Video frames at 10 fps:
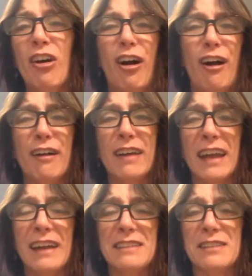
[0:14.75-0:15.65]
all
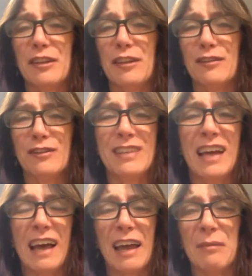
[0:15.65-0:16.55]
kinds of
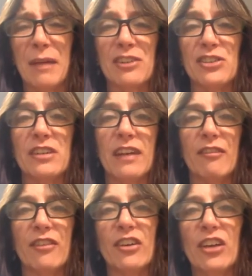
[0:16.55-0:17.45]
time, energy, and
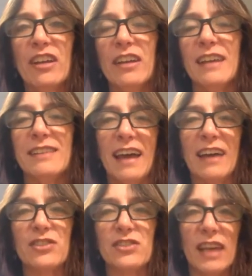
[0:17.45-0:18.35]
effort into
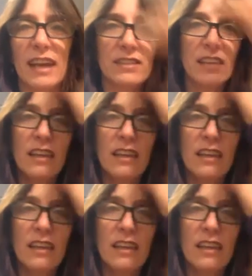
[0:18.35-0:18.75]
exercise.